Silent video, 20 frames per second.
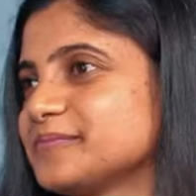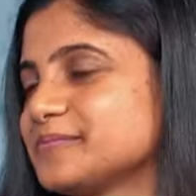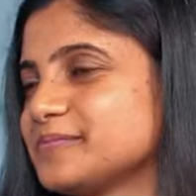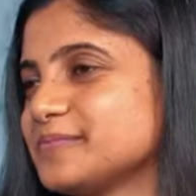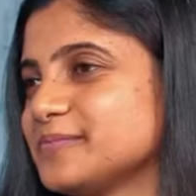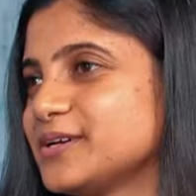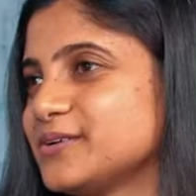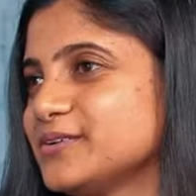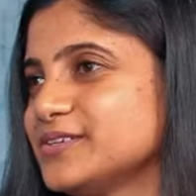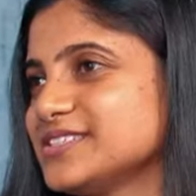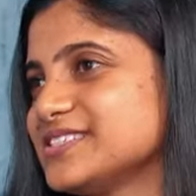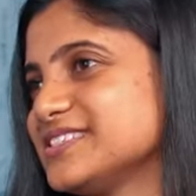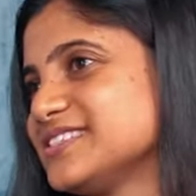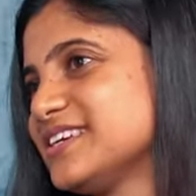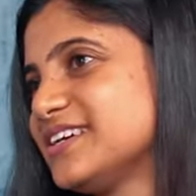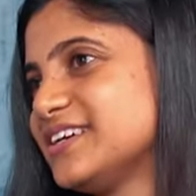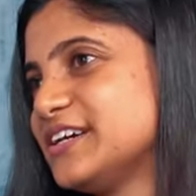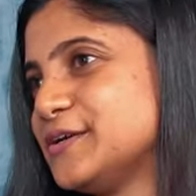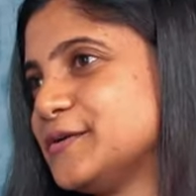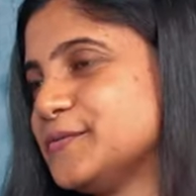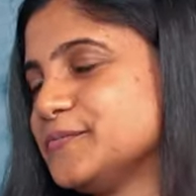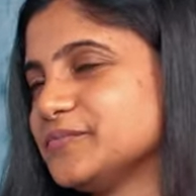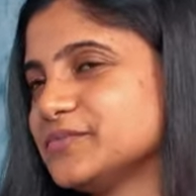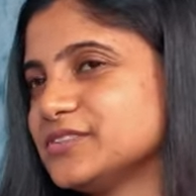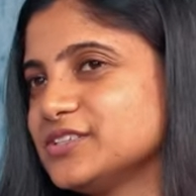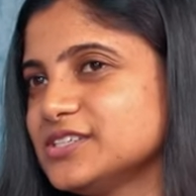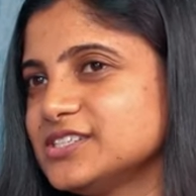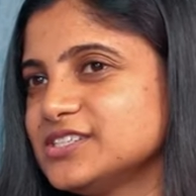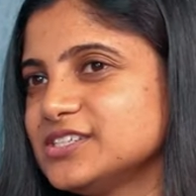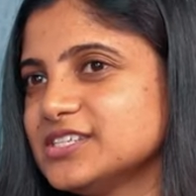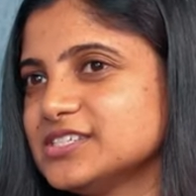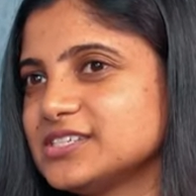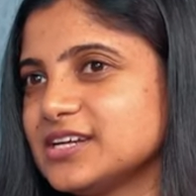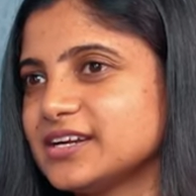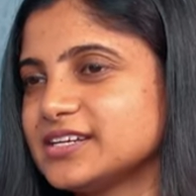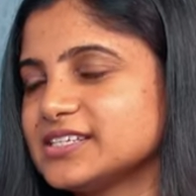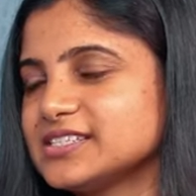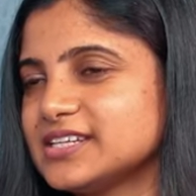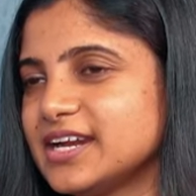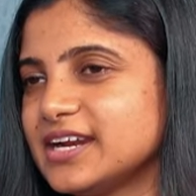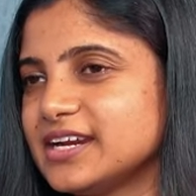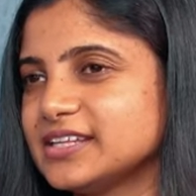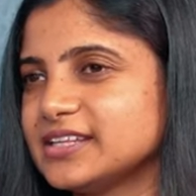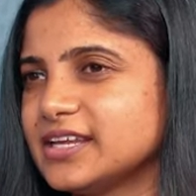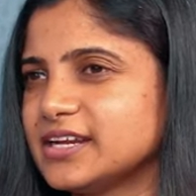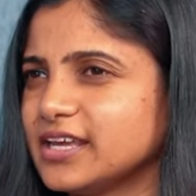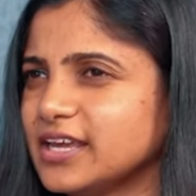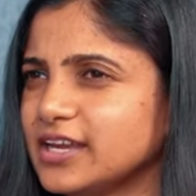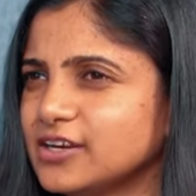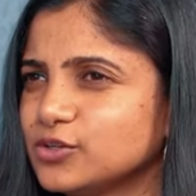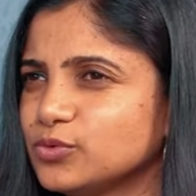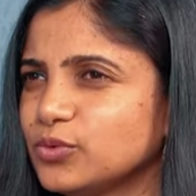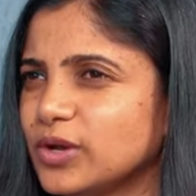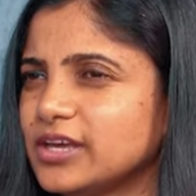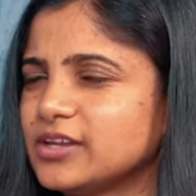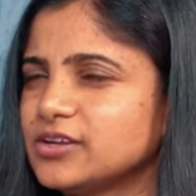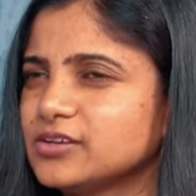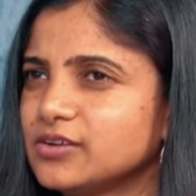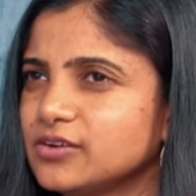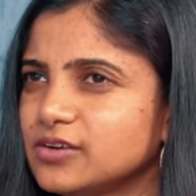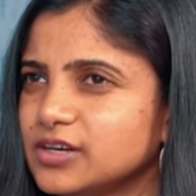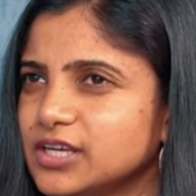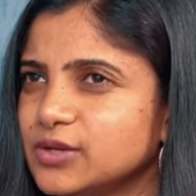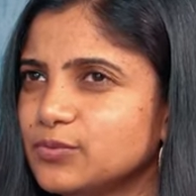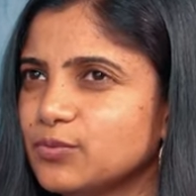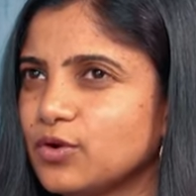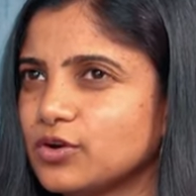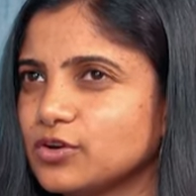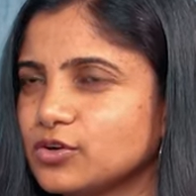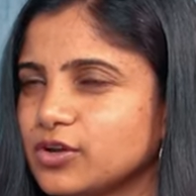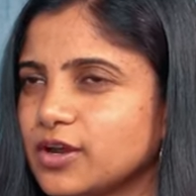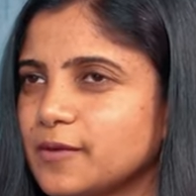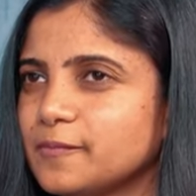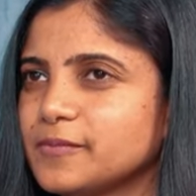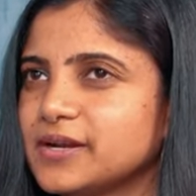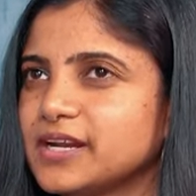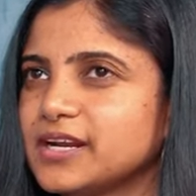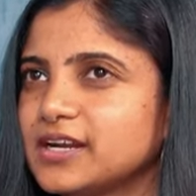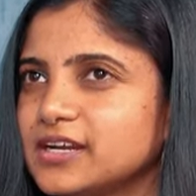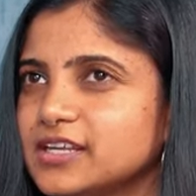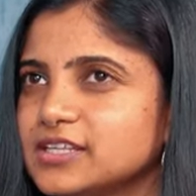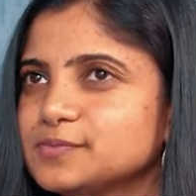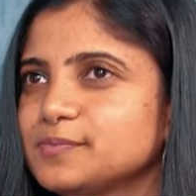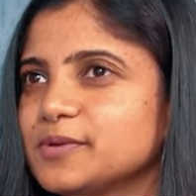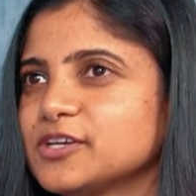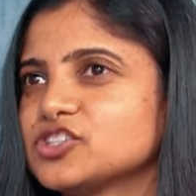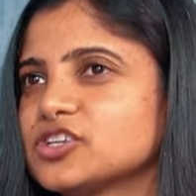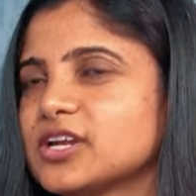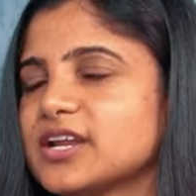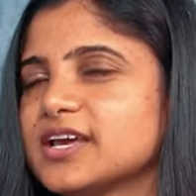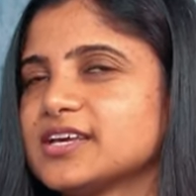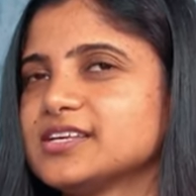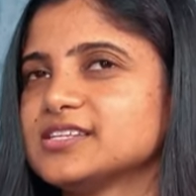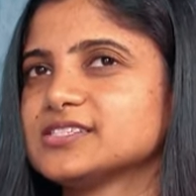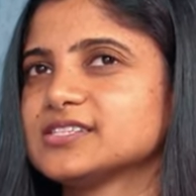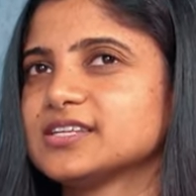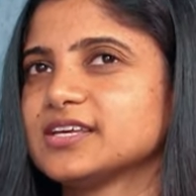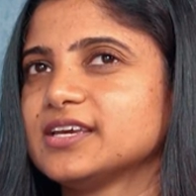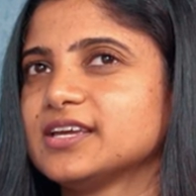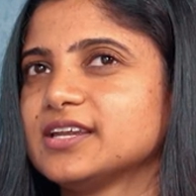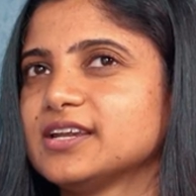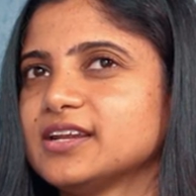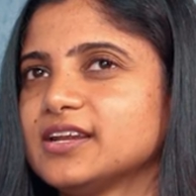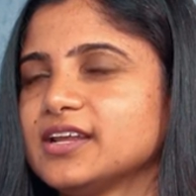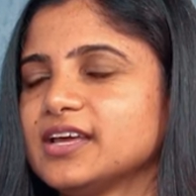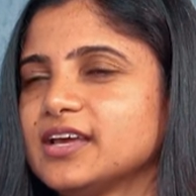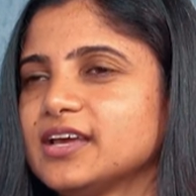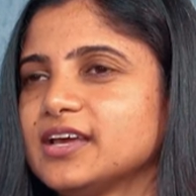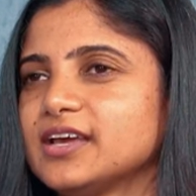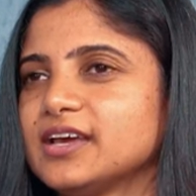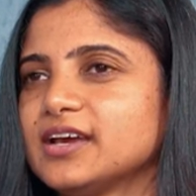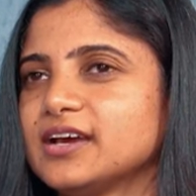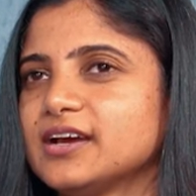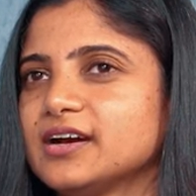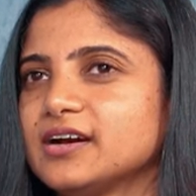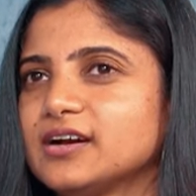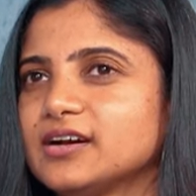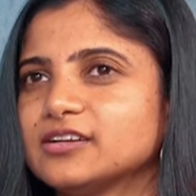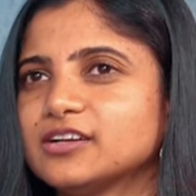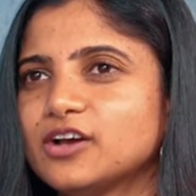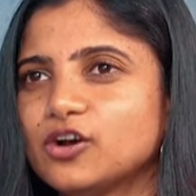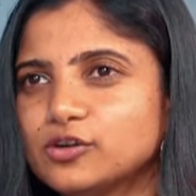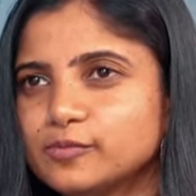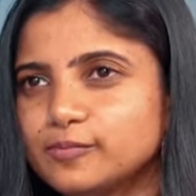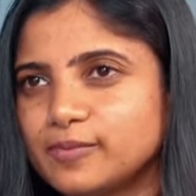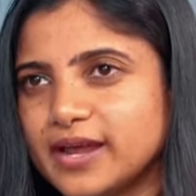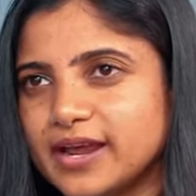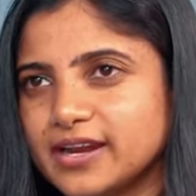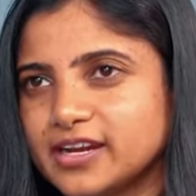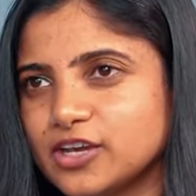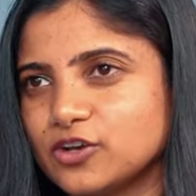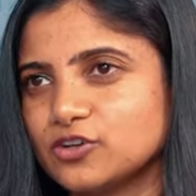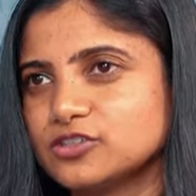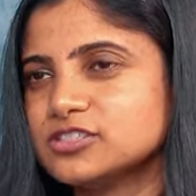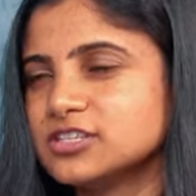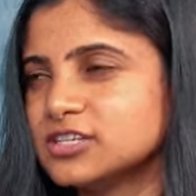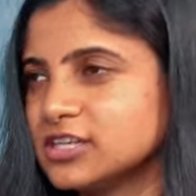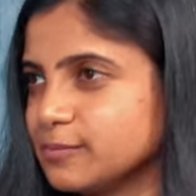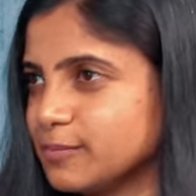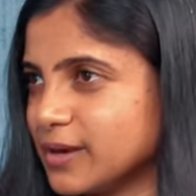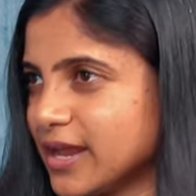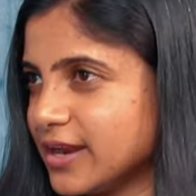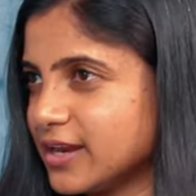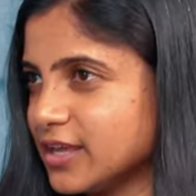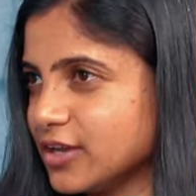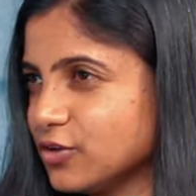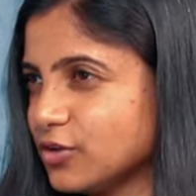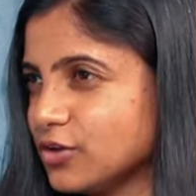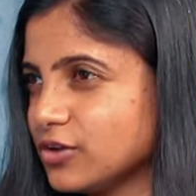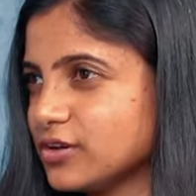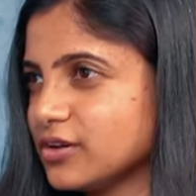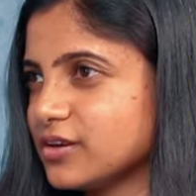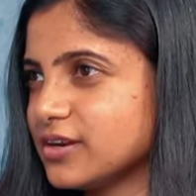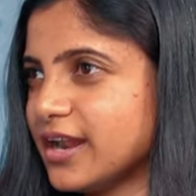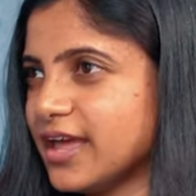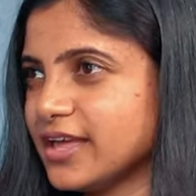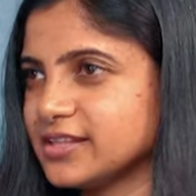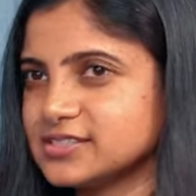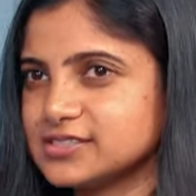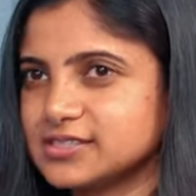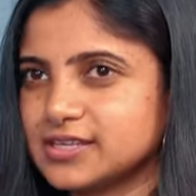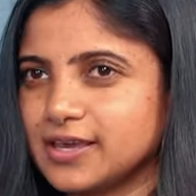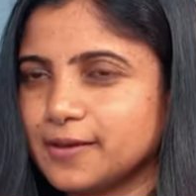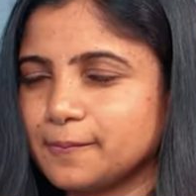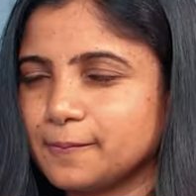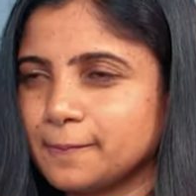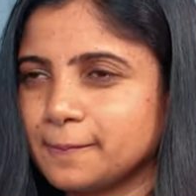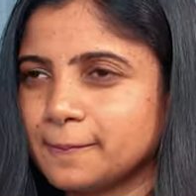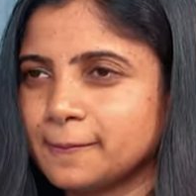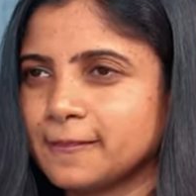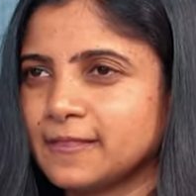Absolutely. Because um, just just understanding that hey, do I really want to completely specialize in uh, town planning or city planning or mm. landscape?